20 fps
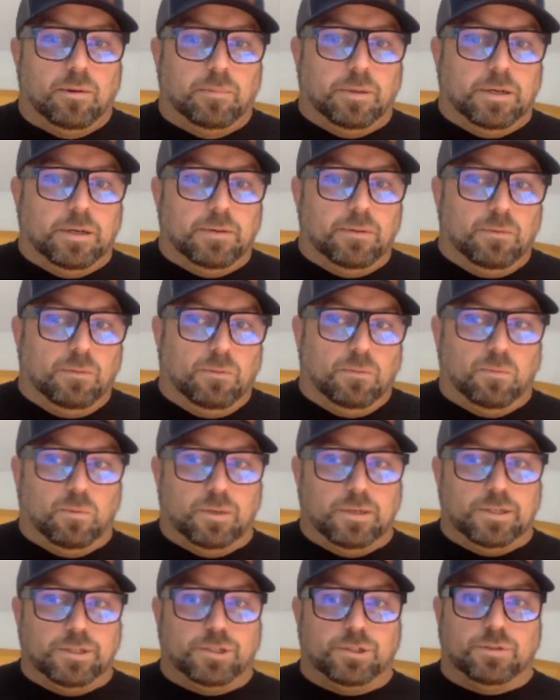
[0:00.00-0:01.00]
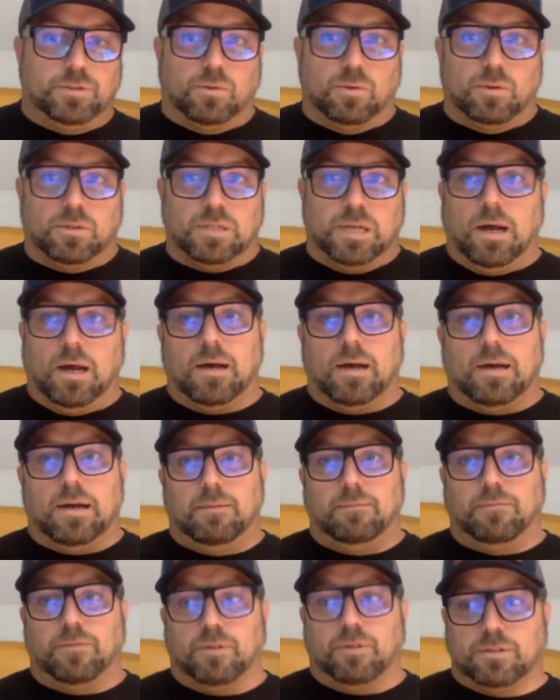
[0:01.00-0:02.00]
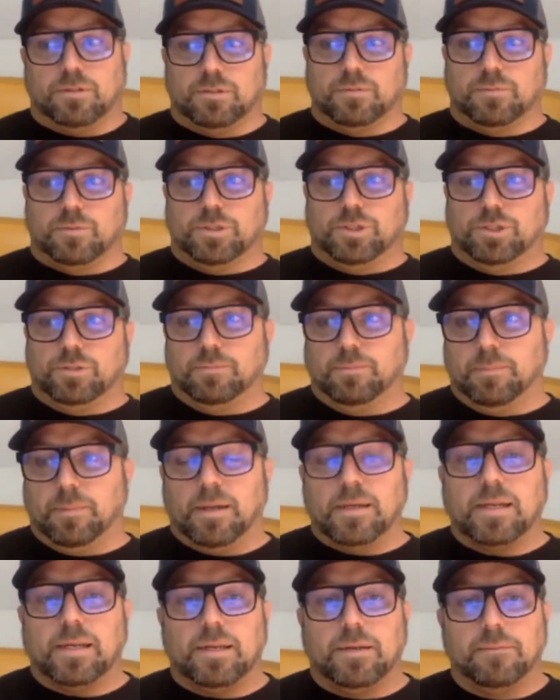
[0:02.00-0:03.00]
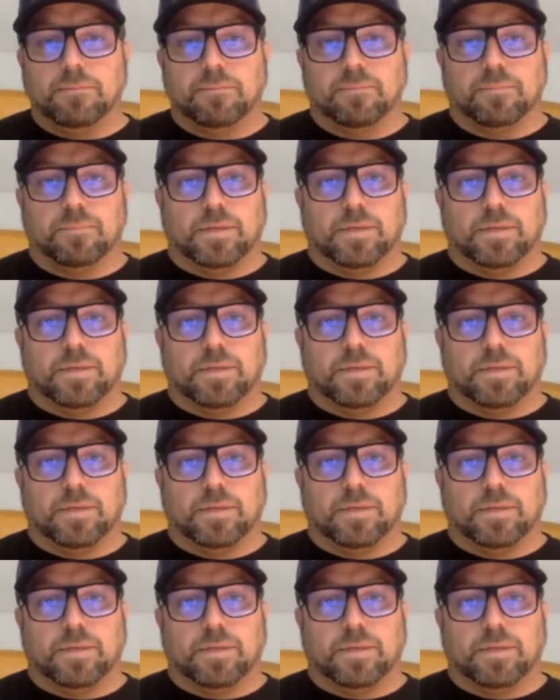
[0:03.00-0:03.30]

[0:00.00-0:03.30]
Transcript: but what is your time versus what's your money